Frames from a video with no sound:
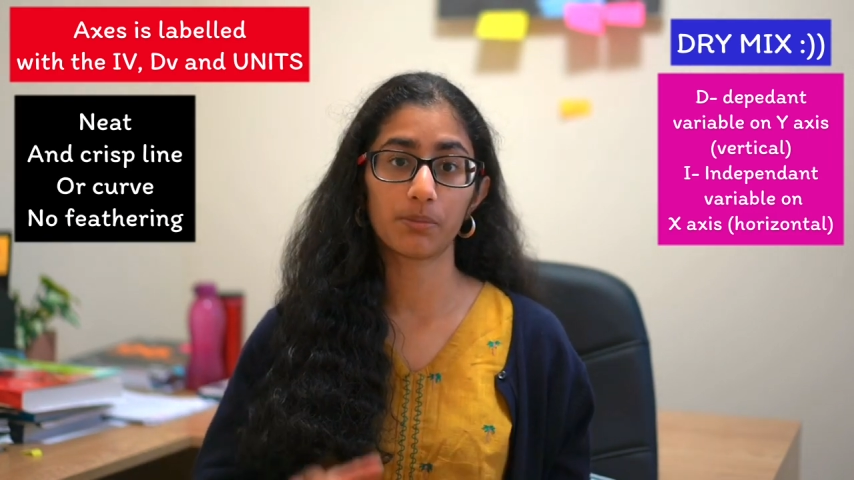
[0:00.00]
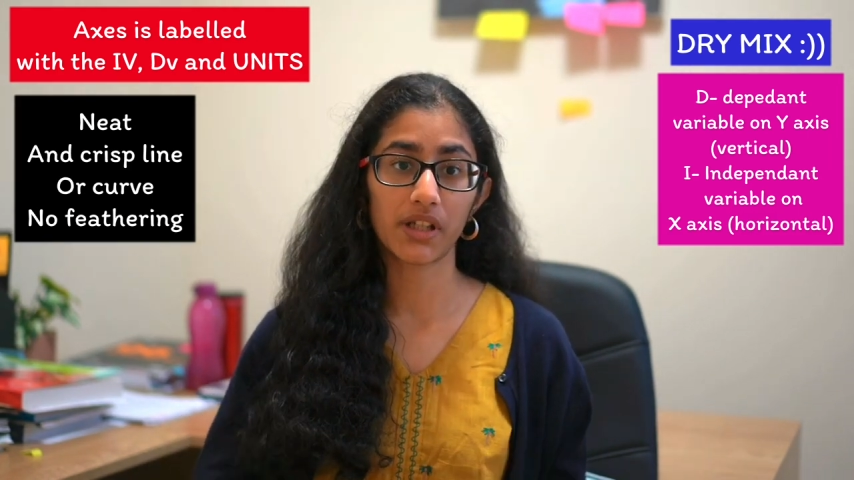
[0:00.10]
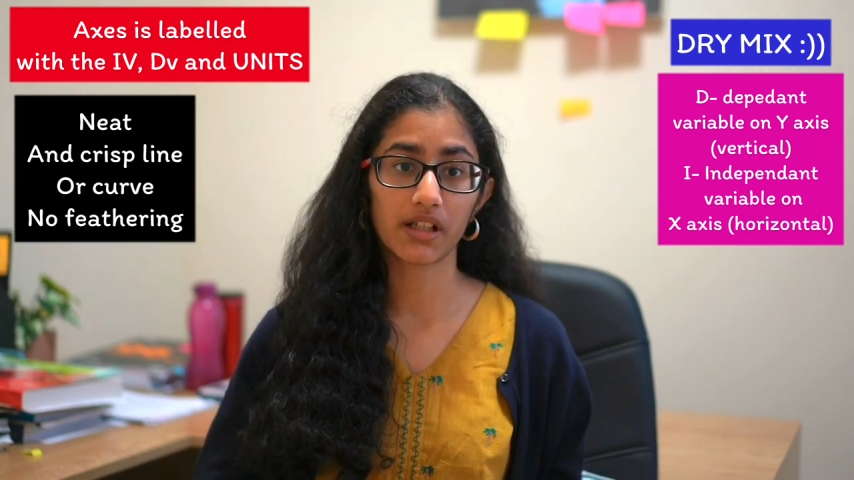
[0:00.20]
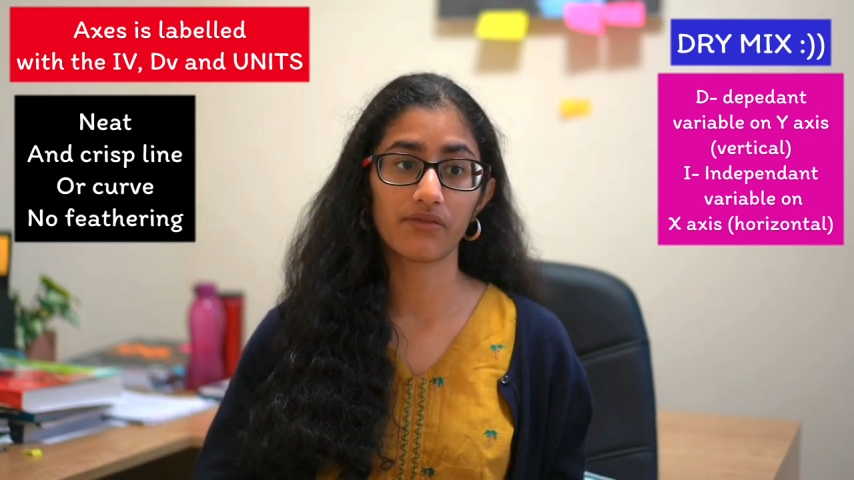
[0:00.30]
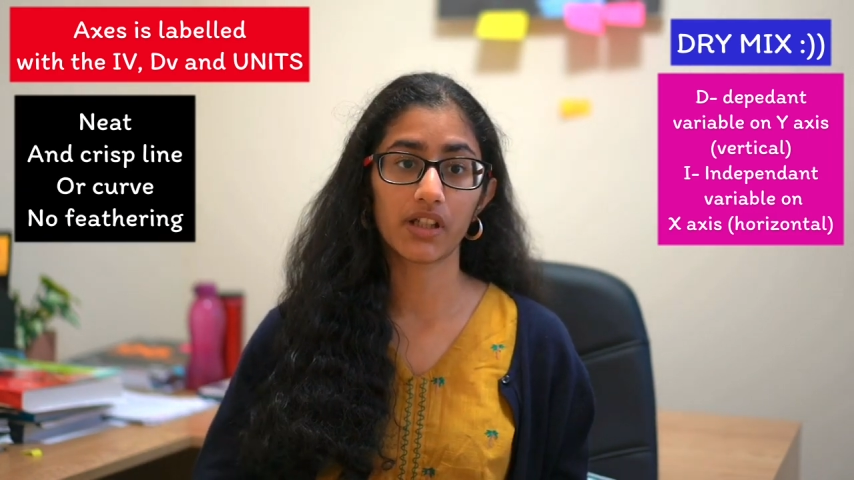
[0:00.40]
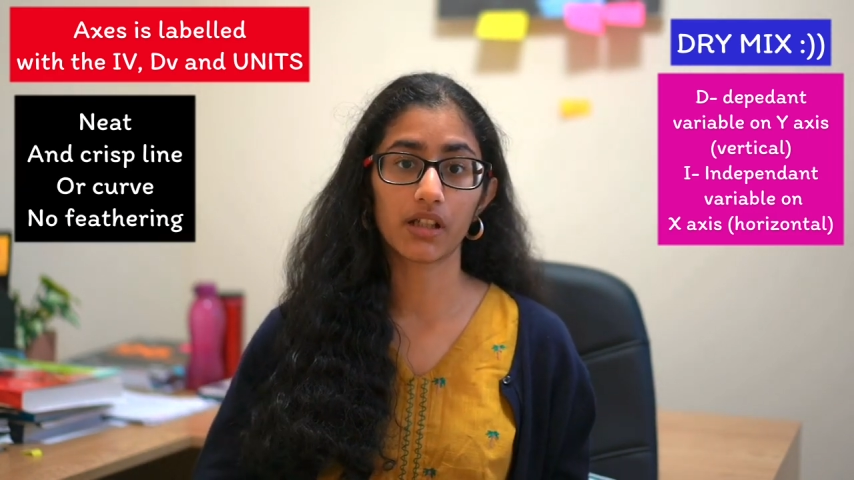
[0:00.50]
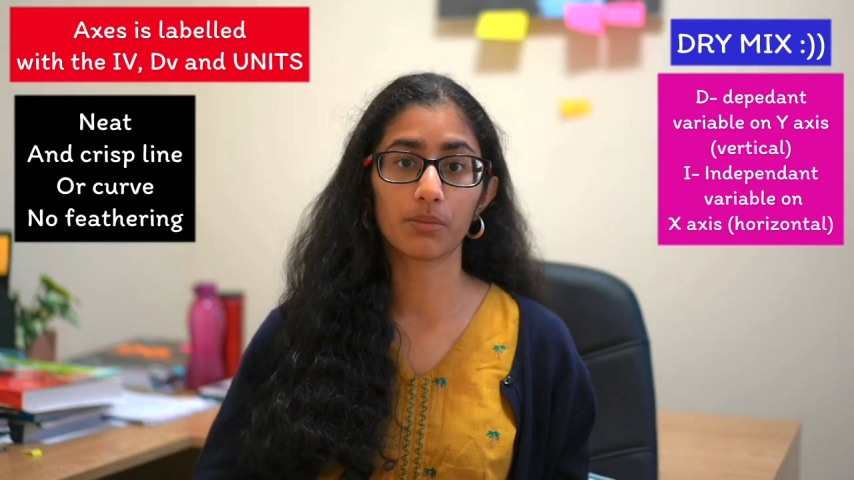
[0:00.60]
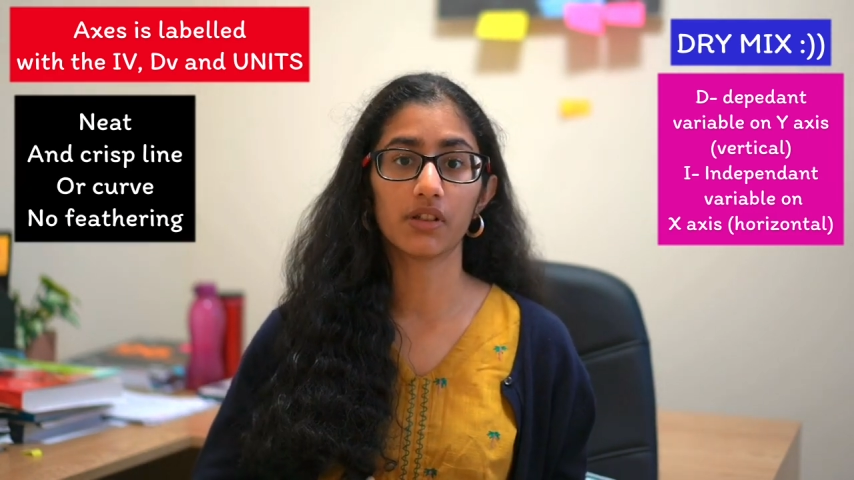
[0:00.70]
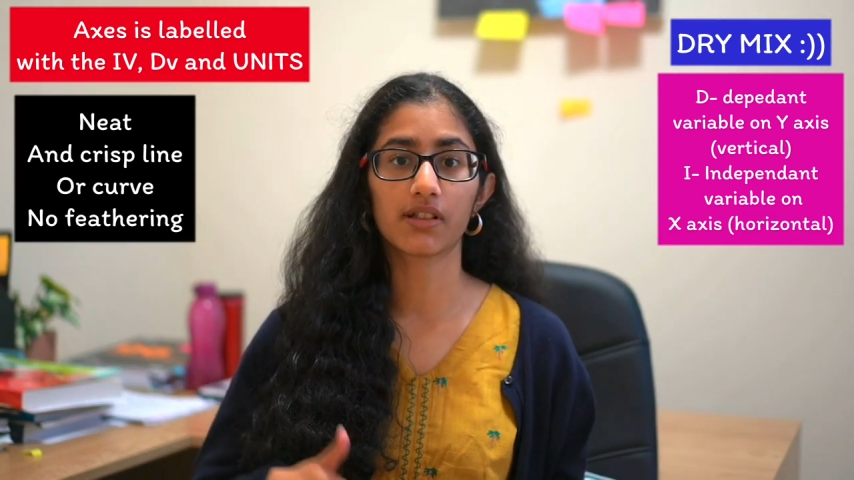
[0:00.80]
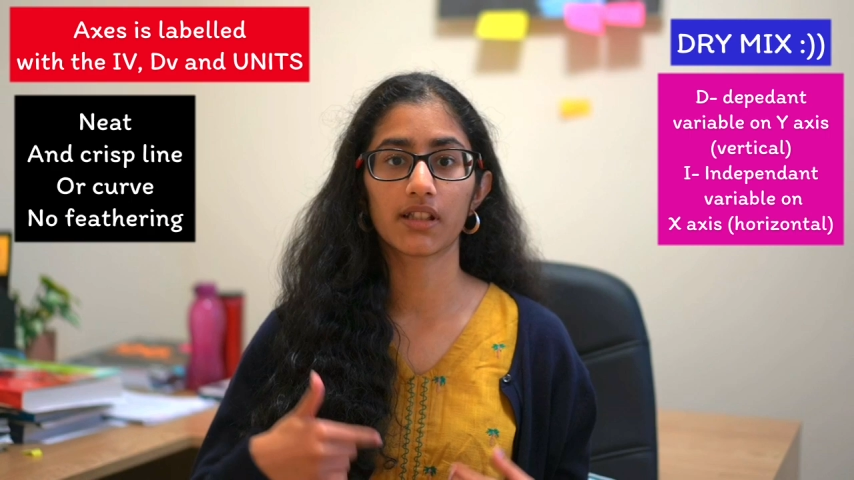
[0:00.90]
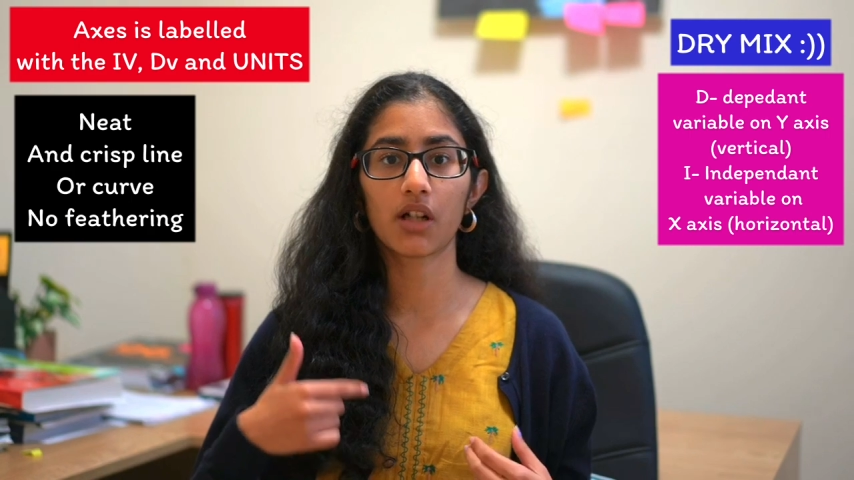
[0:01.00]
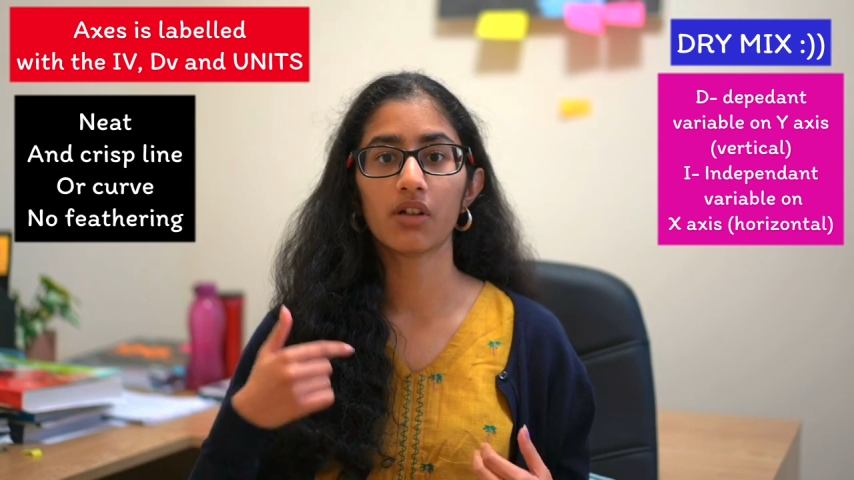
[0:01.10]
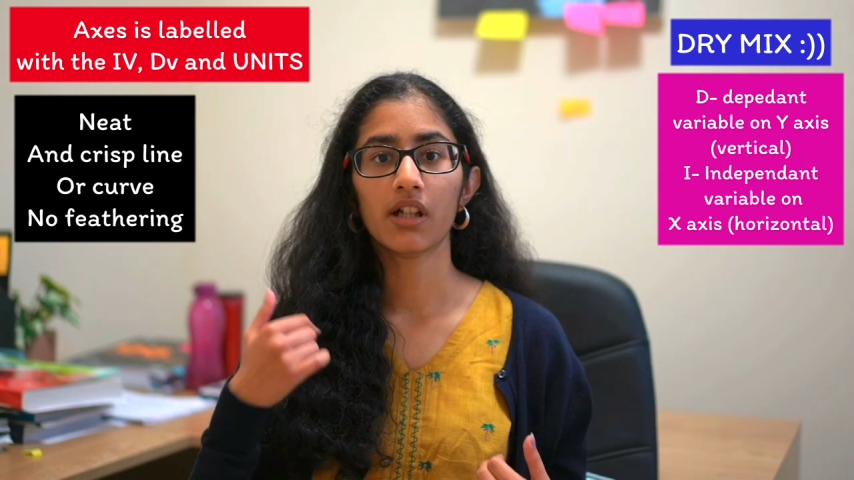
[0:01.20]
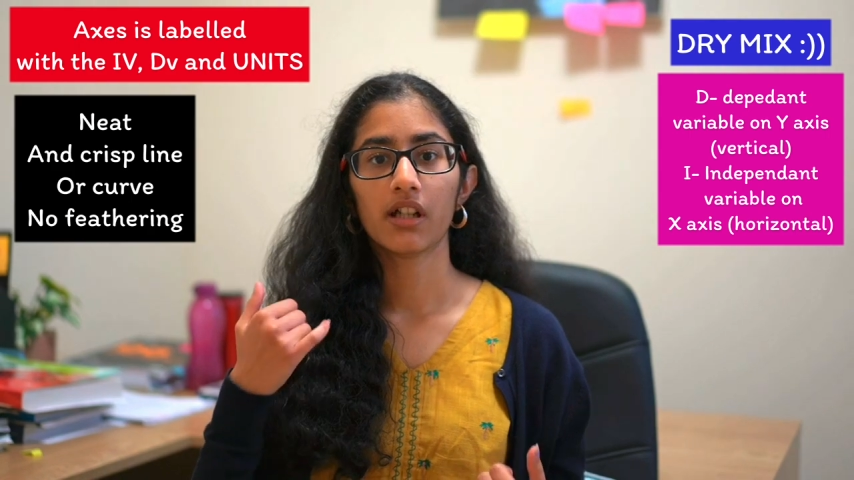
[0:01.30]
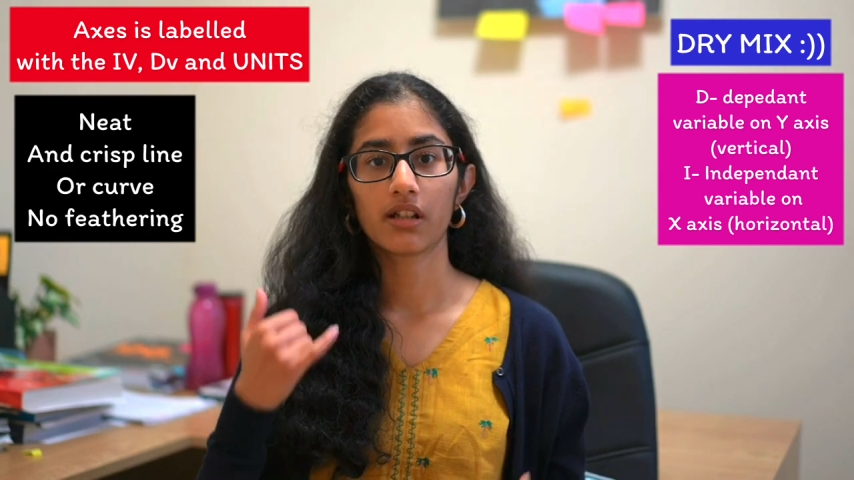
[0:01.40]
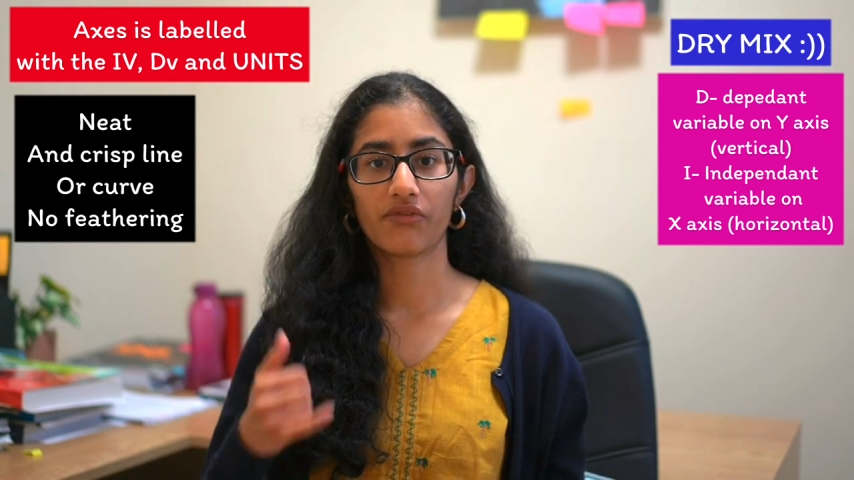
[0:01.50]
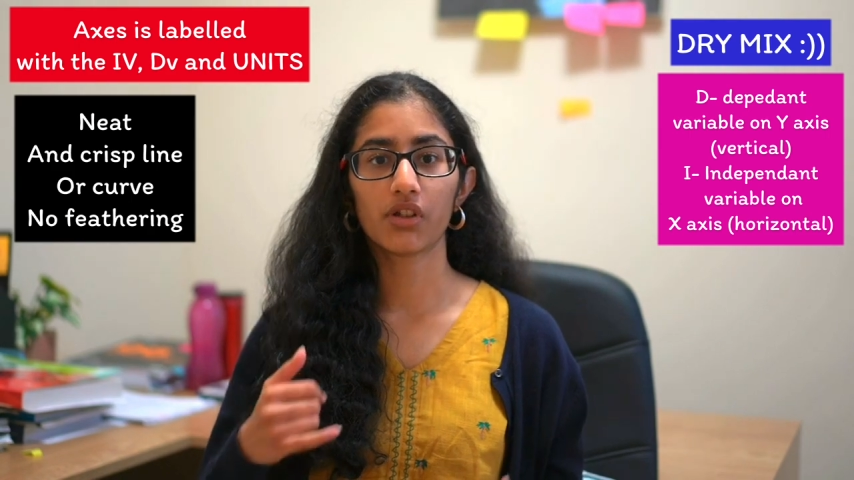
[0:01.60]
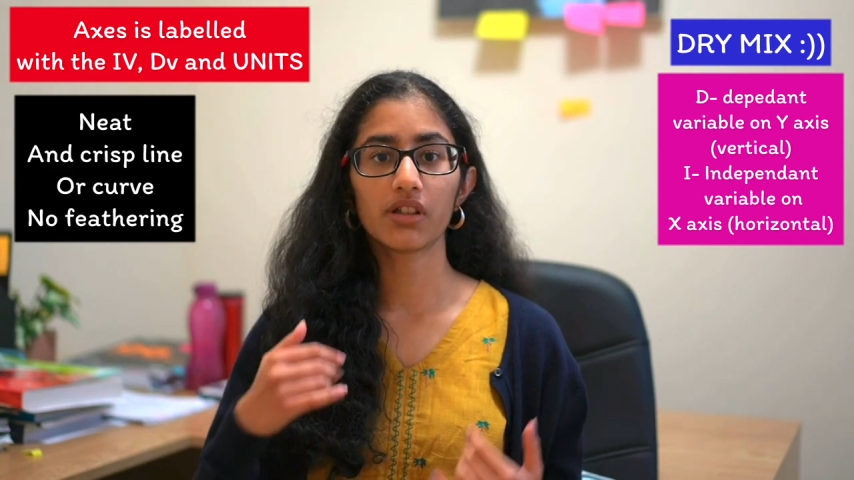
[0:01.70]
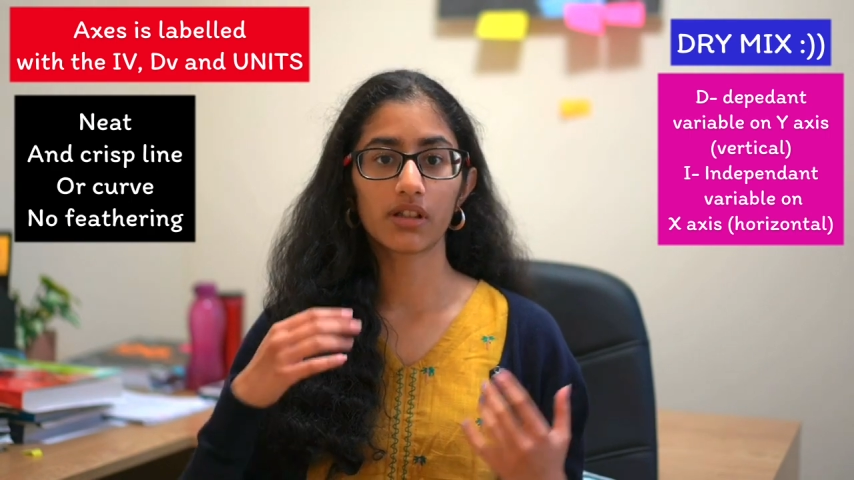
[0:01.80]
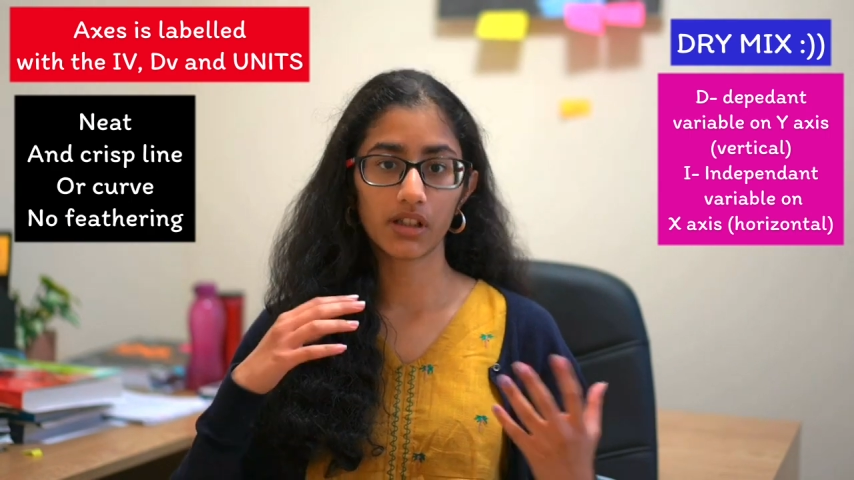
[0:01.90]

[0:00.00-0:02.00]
dependent variables now for